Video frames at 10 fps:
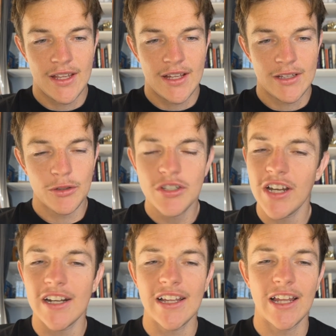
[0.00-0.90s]

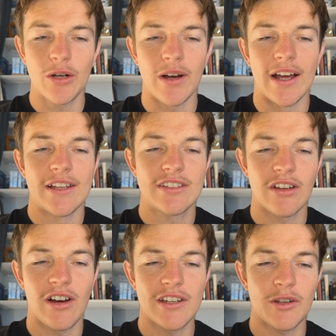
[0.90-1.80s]
Leilua has
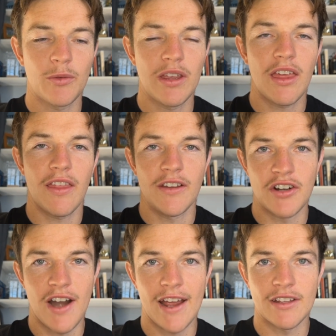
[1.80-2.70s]
signed with the
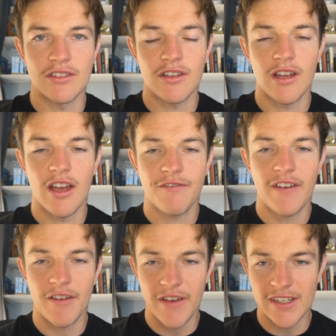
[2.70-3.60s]
Dragons,
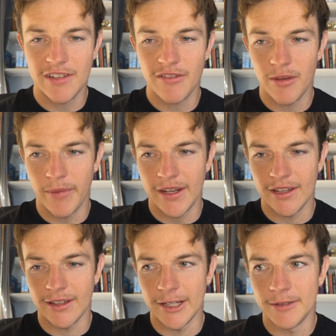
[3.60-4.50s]
effective
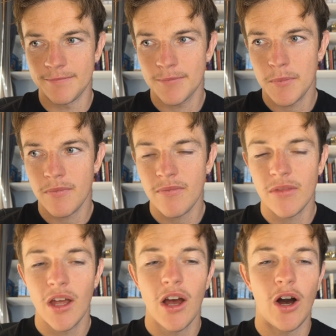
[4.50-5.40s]
immediately.
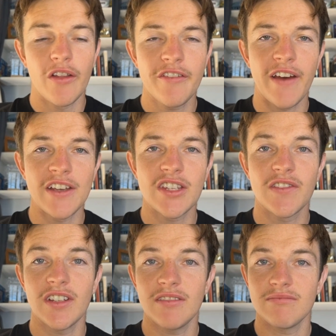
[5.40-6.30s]
On the face of
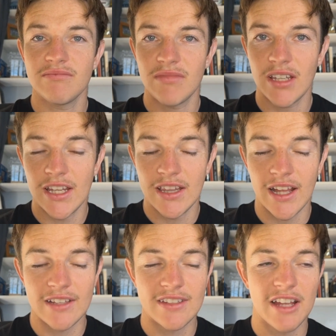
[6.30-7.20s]
it, in
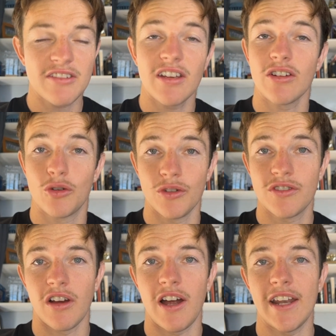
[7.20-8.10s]
that sense, good
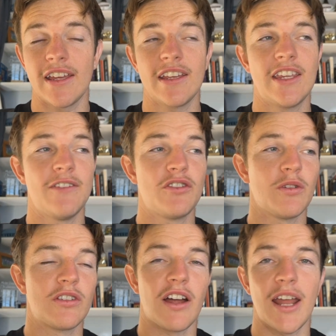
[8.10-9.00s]
signing, gives you a
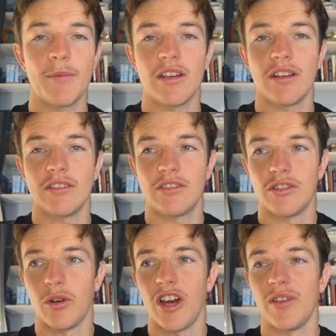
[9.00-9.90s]
dynamic
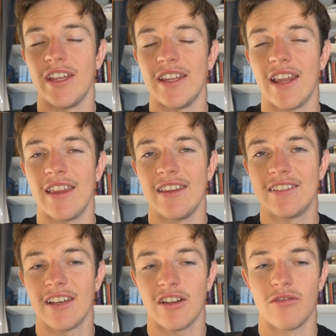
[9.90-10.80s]
duo in the
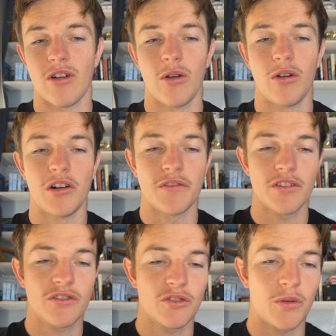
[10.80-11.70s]
second row of
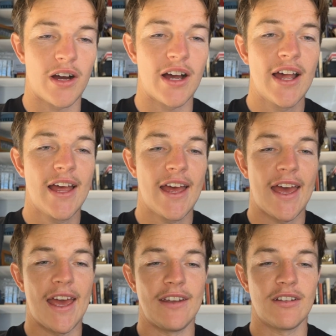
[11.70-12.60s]
Sua
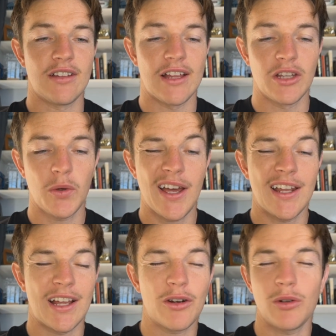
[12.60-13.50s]
and Leilua, and
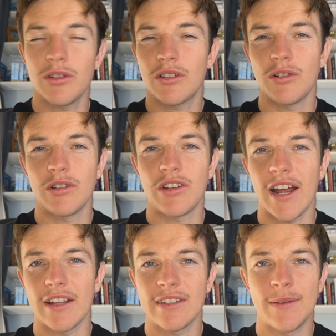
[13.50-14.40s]
like all the good
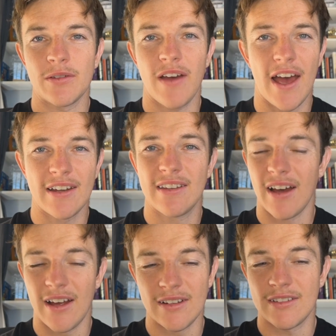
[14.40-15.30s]
Dragons teams have had
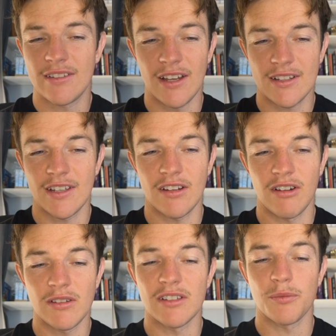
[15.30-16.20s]
guns, second
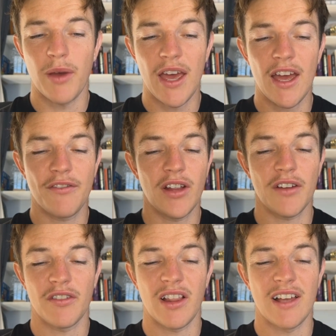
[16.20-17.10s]
rows as a pair. I feel like
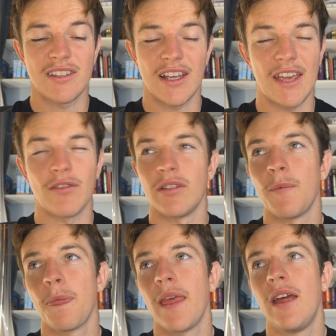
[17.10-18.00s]
for the last even
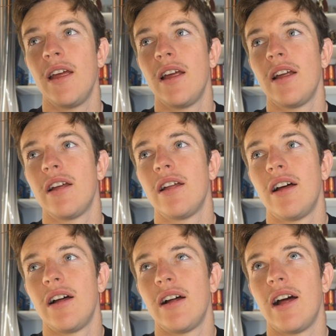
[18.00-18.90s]

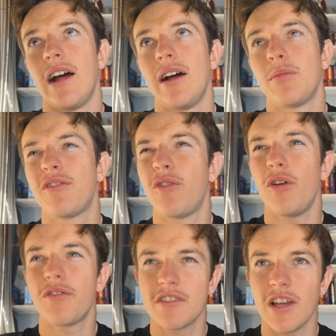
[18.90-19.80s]
before
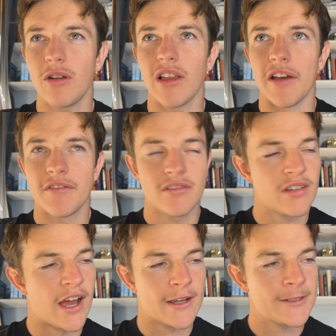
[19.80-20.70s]
Frizzell left,
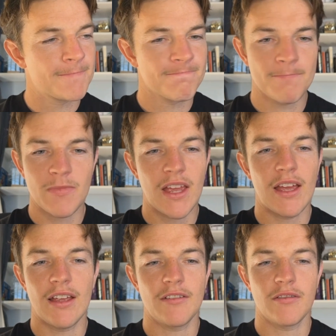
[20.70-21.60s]
like
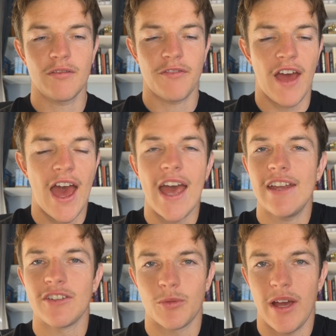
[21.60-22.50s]
for
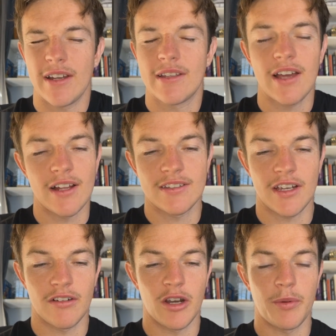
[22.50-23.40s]
ages we had gun
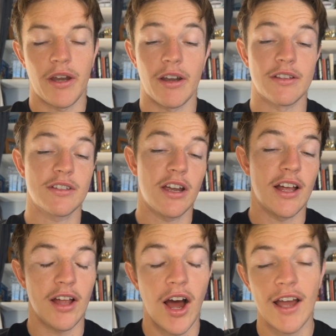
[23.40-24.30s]
second row pairing.
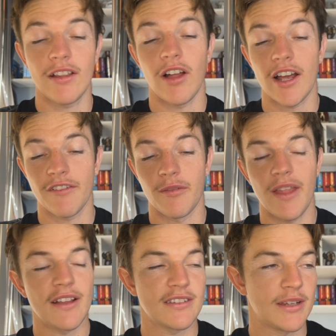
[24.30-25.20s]
So I like it from
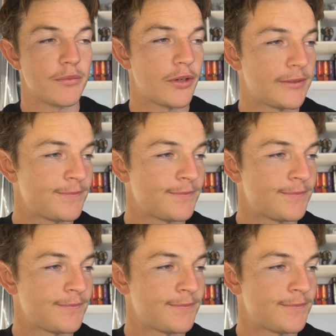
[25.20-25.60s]
that standpoint.